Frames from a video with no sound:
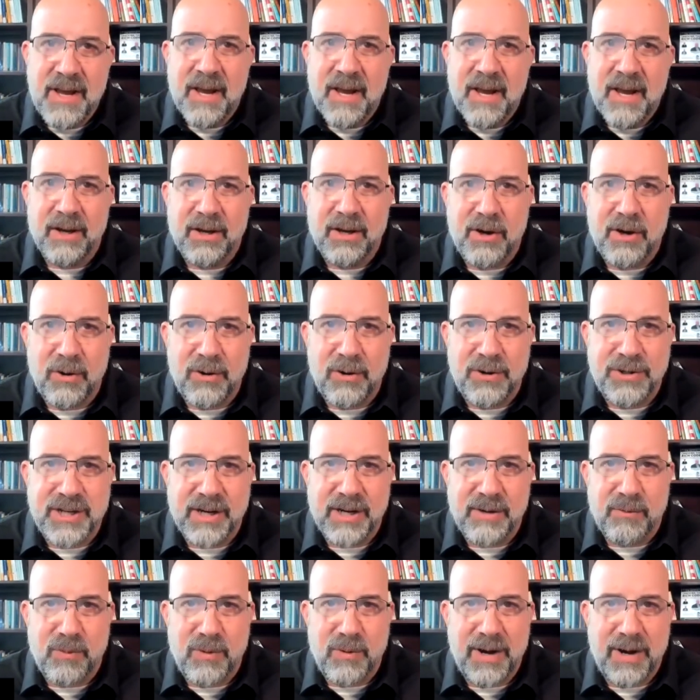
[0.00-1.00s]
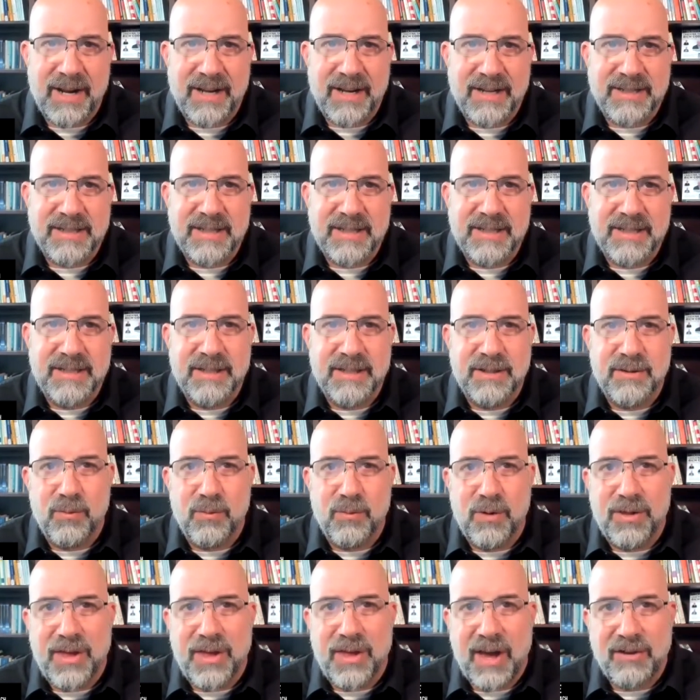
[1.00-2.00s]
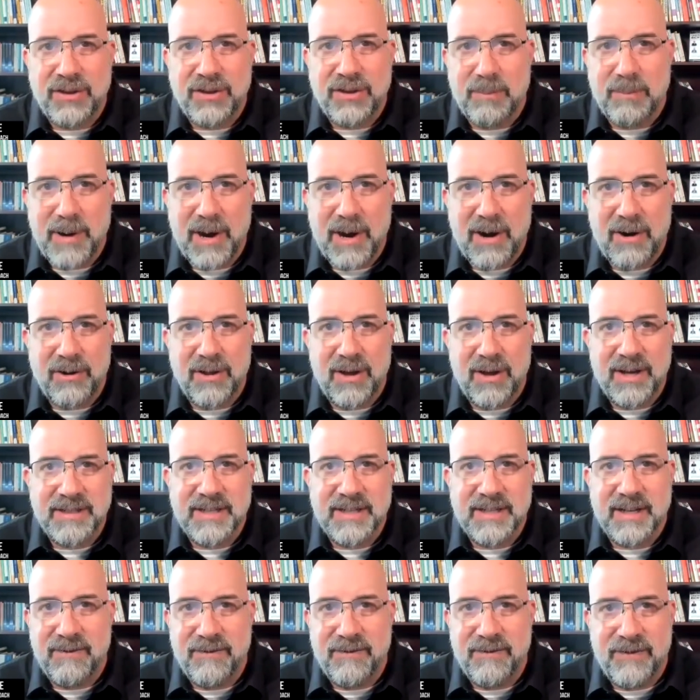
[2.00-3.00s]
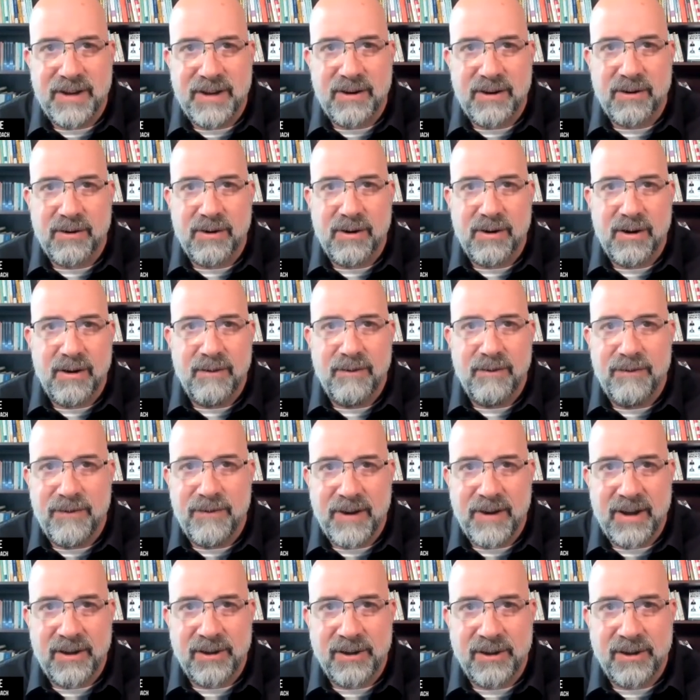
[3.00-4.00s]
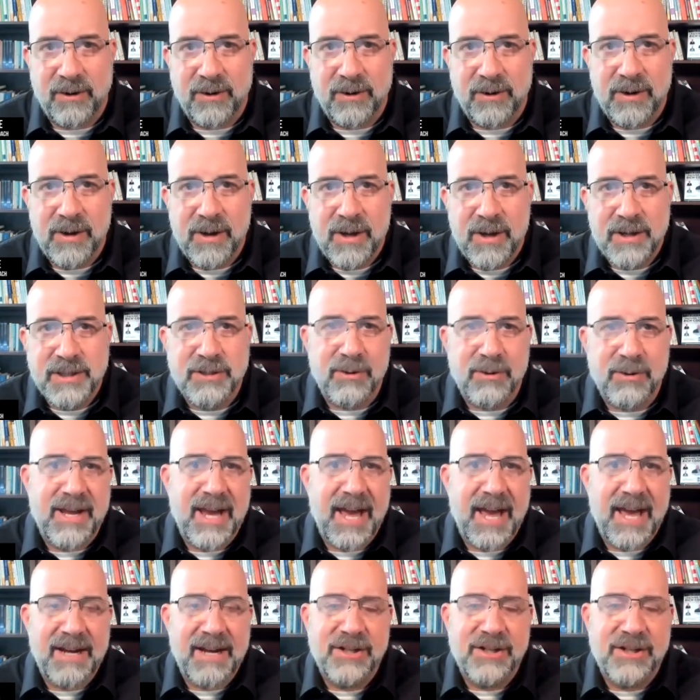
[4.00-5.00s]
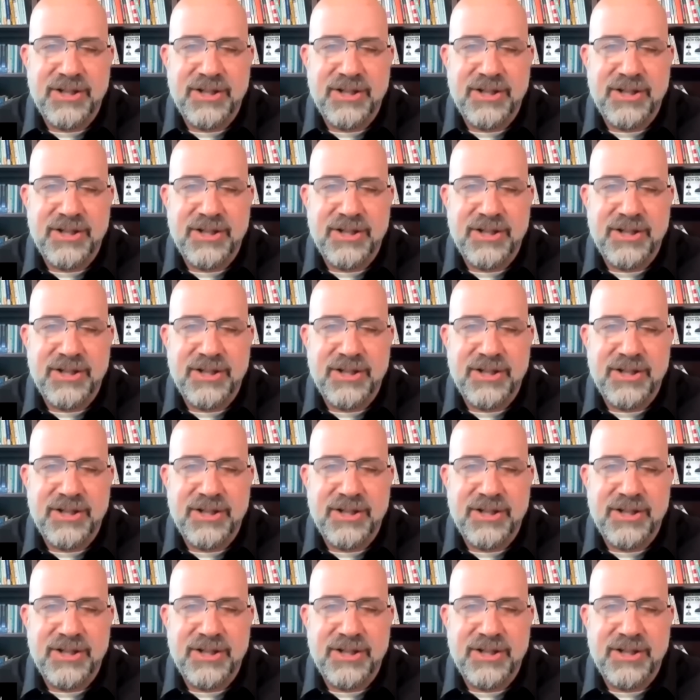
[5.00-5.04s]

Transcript: encouraging risks without the paralyzing fear of failure. So again,